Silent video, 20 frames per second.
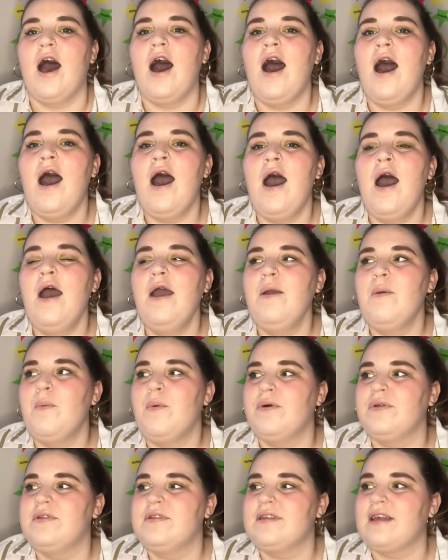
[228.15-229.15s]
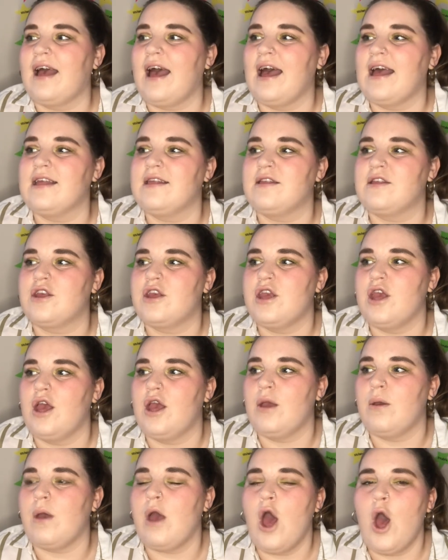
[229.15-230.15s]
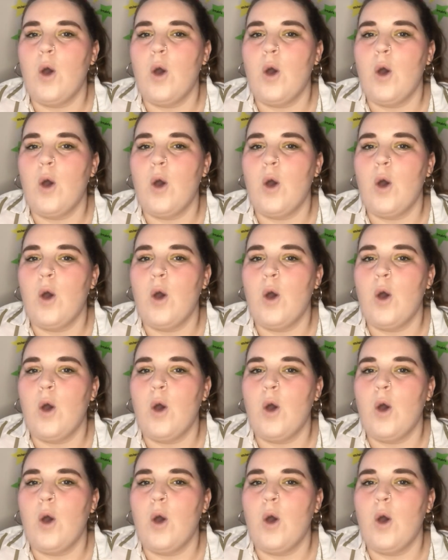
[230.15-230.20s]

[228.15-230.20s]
I want to ask you